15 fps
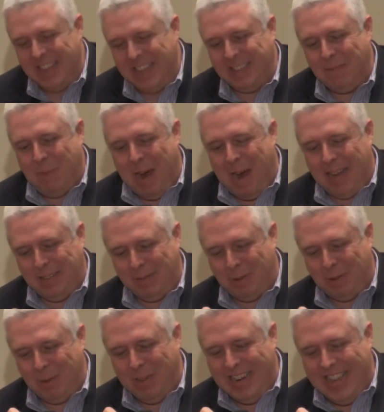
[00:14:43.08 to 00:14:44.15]
is it
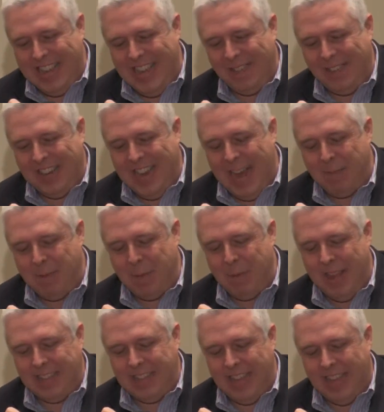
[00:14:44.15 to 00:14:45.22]
possible when Eve had not been
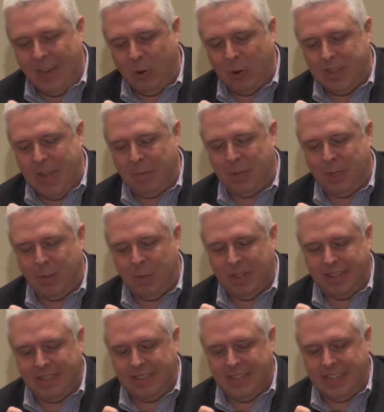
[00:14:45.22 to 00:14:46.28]
made yet, nor tempted when
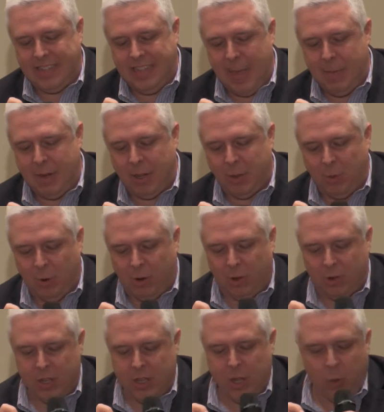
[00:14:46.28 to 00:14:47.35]
the sin came into the
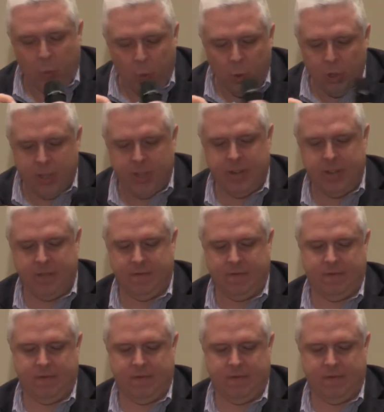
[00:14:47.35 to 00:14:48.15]
world, would